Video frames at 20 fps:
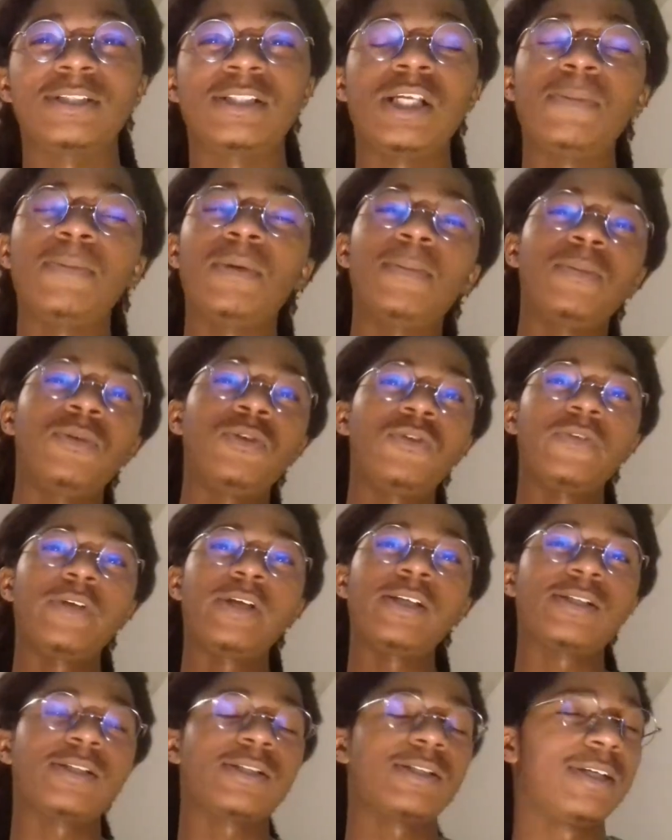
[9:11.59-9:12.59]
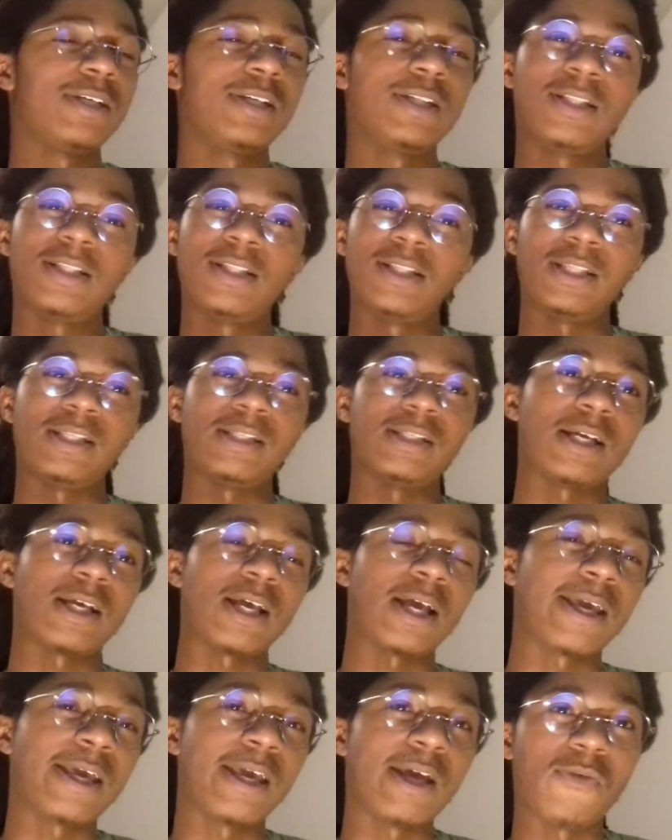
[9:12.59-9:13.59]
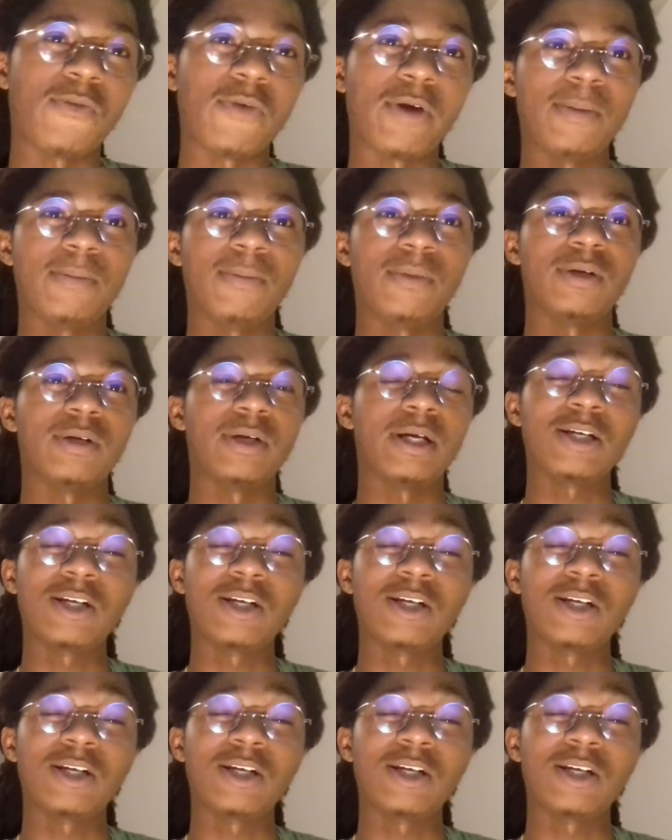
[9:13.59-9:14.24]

Team up movies, like, I can't wait, bro.